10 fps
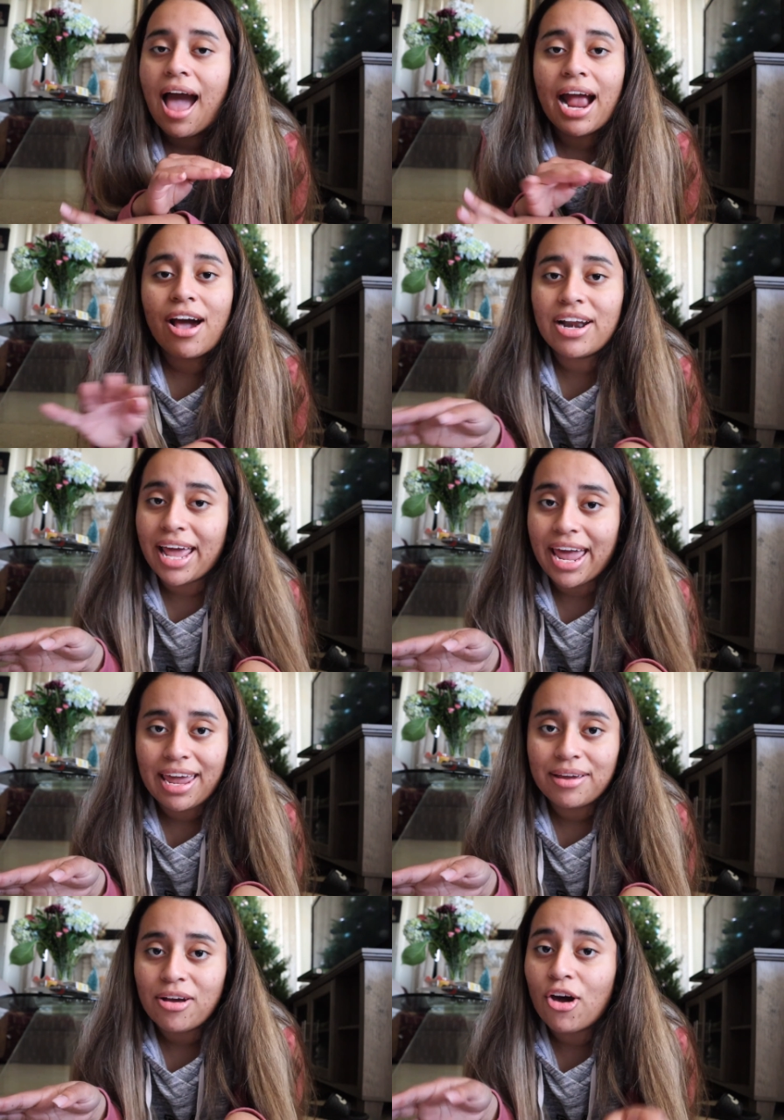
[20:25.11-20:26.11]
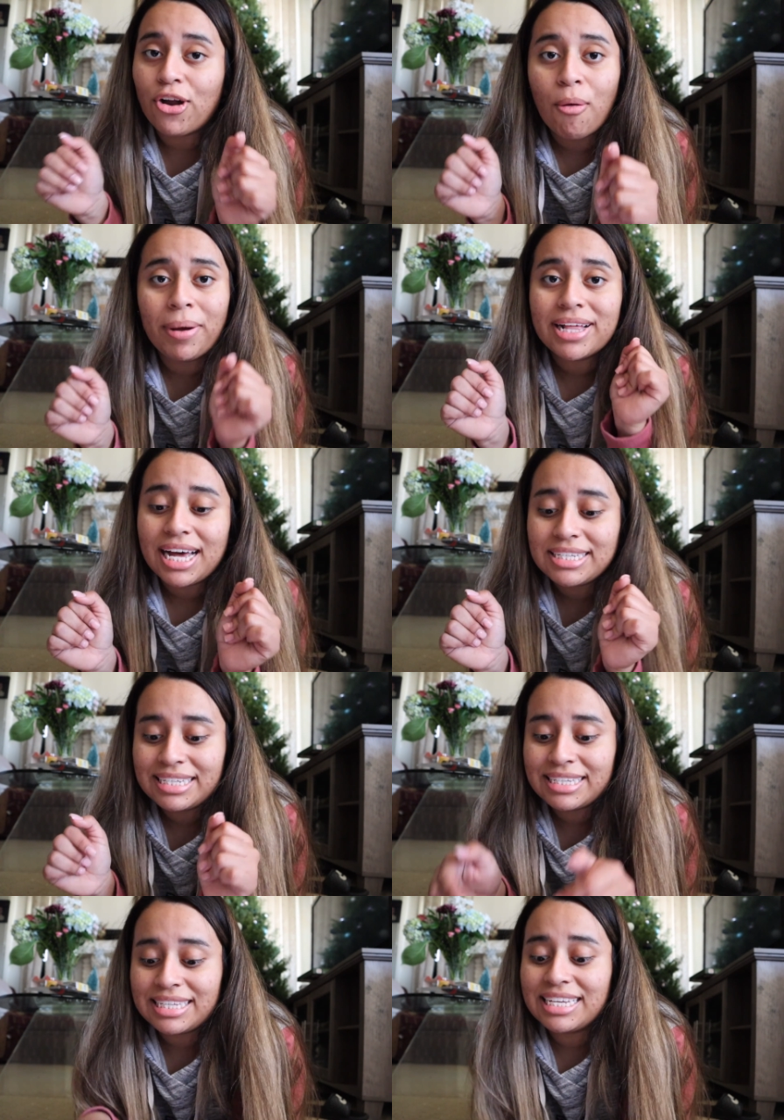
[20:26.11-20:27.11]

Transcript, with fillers: i got an a on all my classes